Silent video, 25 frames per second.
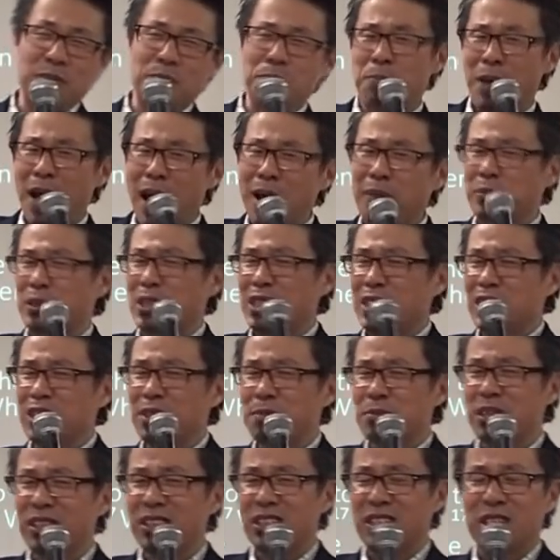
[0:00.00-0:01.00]

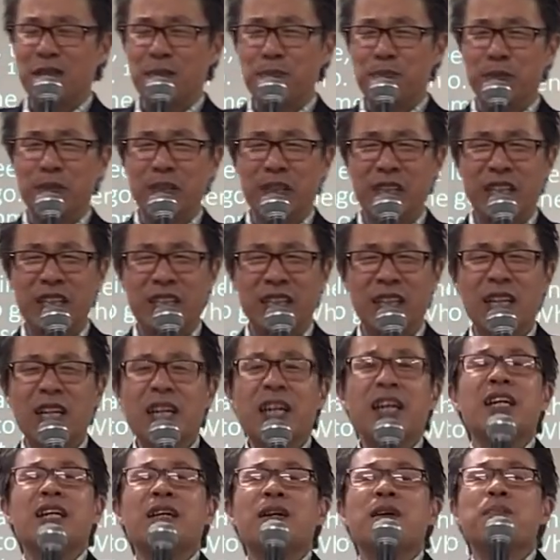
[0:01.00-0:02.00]
Baptism is
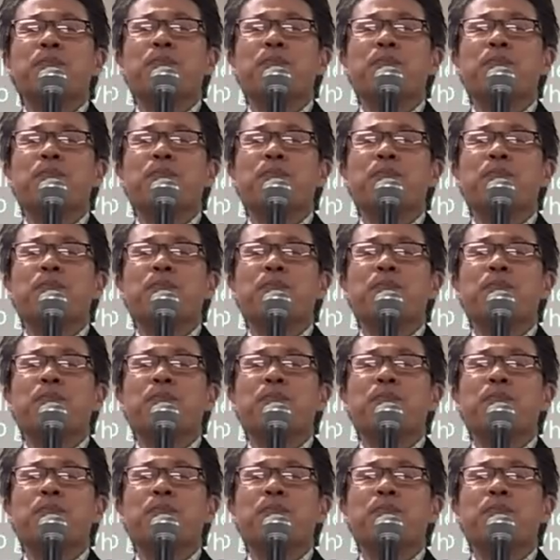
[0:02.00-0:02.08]
simply